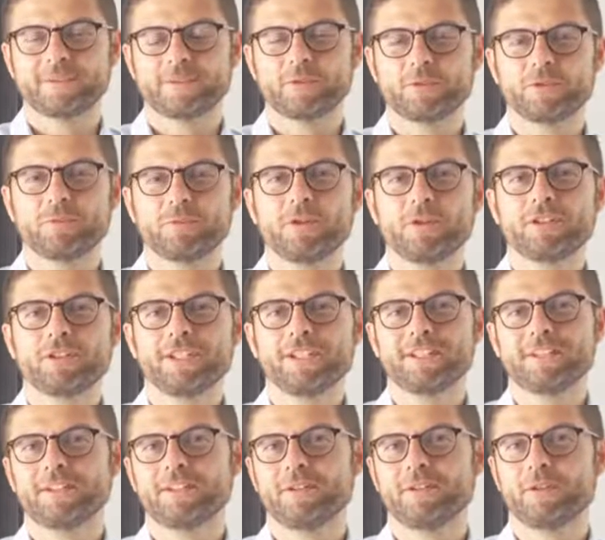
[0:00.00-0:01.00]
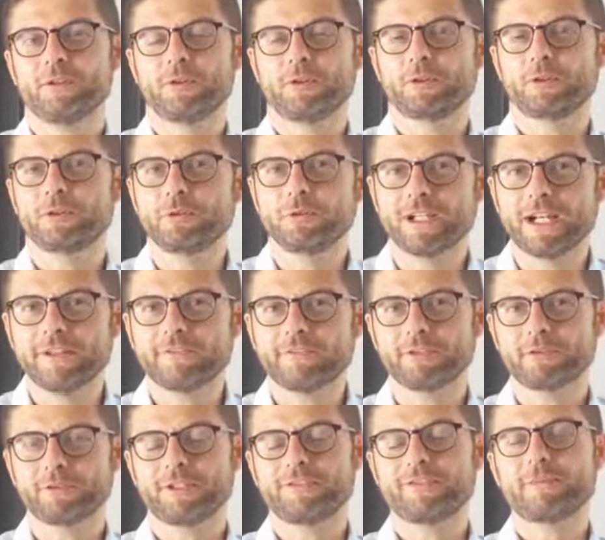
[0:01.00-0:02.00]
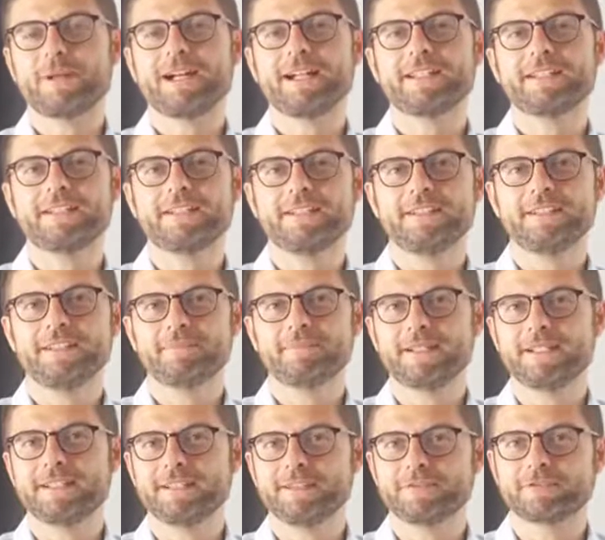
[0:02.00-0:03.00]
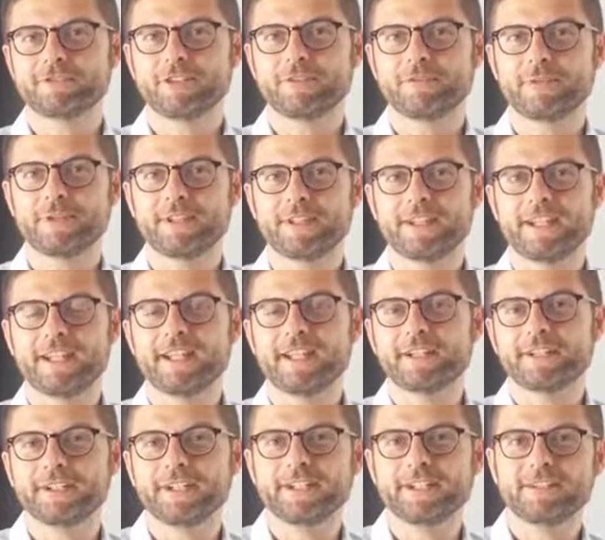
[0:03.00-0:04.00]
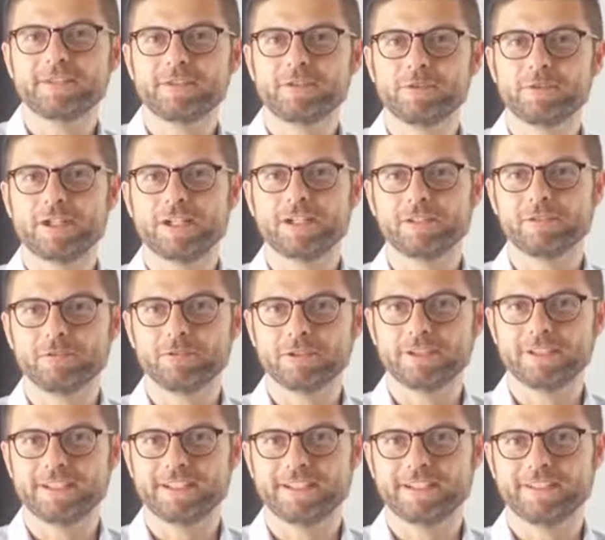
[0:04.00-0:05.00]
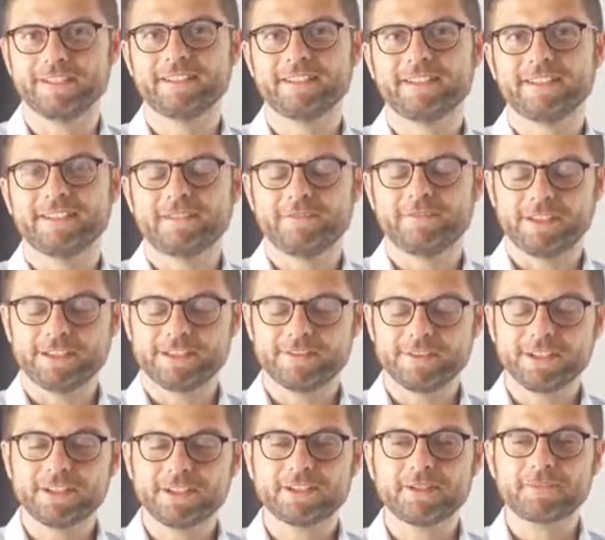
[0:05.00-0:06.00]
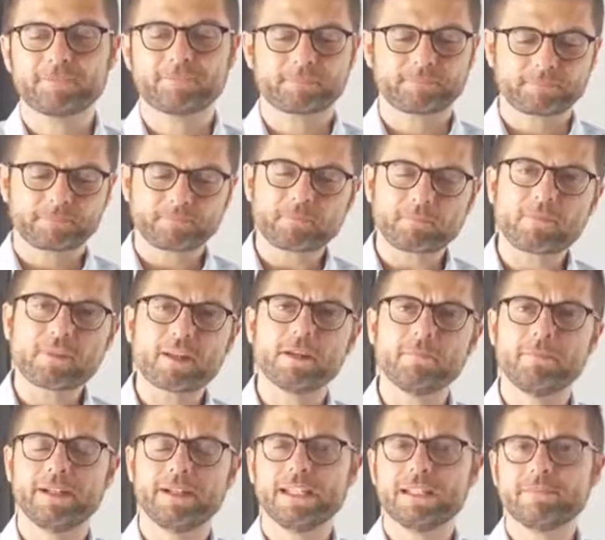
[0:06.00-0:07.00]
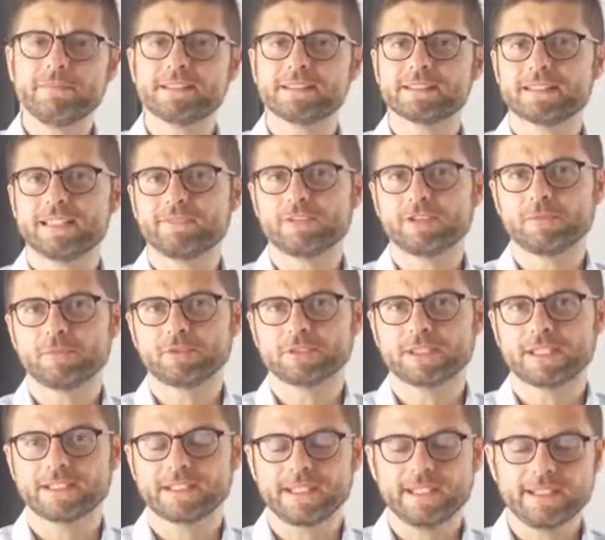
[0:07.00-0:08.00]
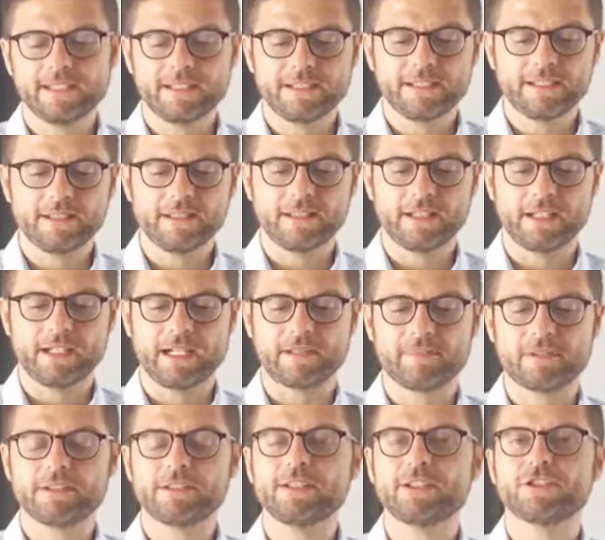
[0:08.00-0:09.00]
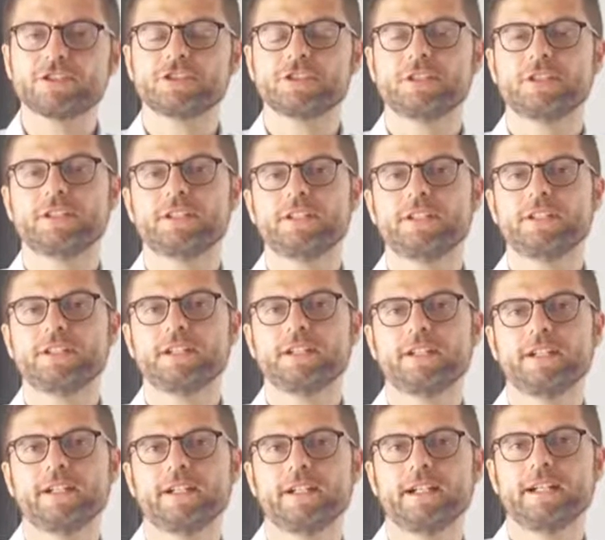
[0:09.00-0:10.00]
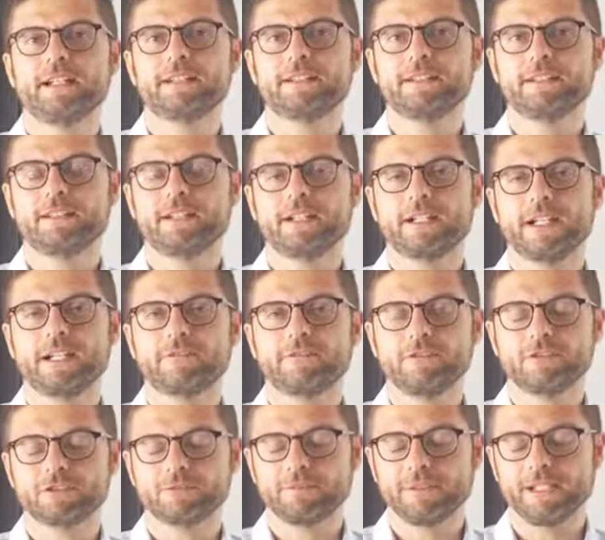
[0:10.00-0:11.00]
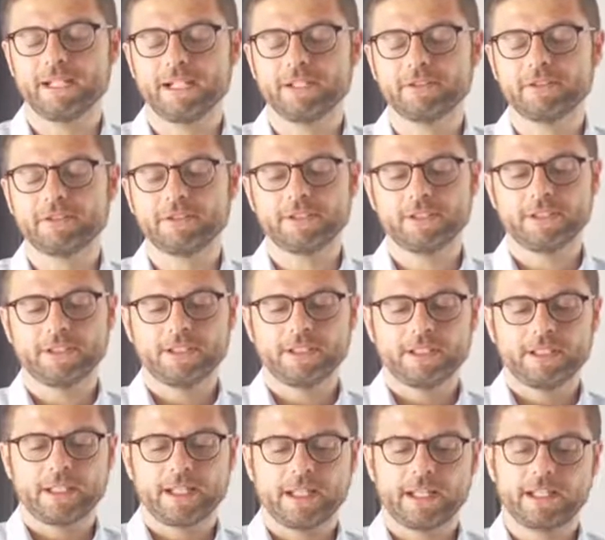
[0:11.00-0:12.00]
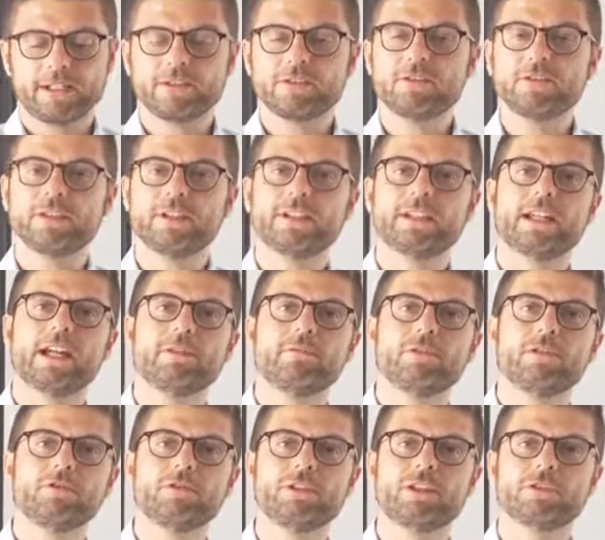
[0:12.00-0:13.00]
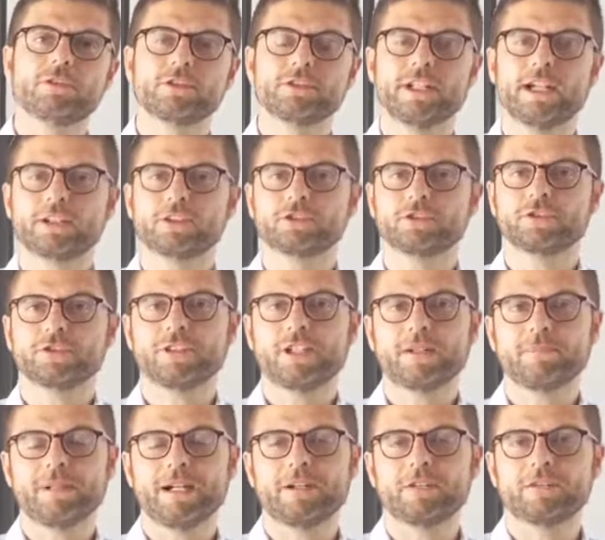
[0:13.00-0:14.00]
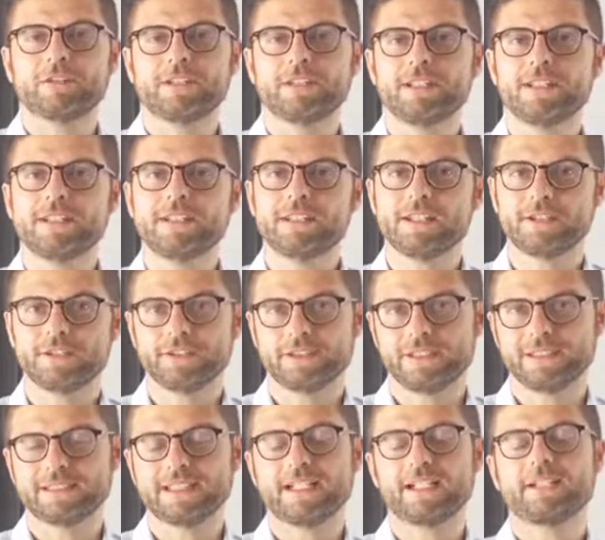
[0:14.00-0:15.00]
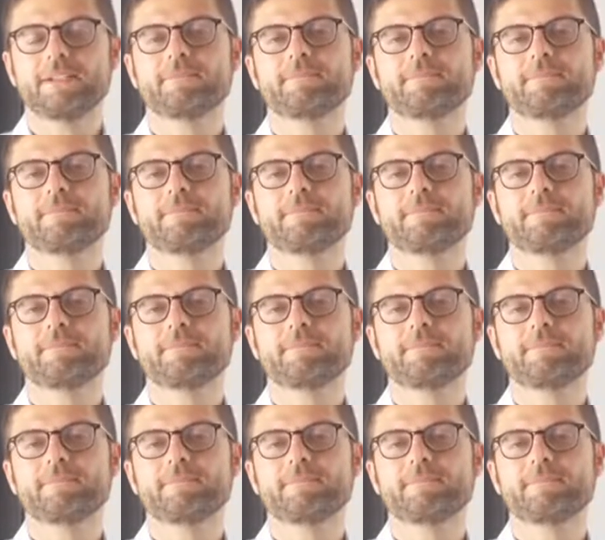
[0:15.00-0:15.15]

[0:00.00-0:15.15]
Good morning or good afternoon, everybody, depending from the area you are looking this video. My name is Stefano Moscatelli. I'm a teacher here at Raffles Milano, and today I will do an introduction about interior design.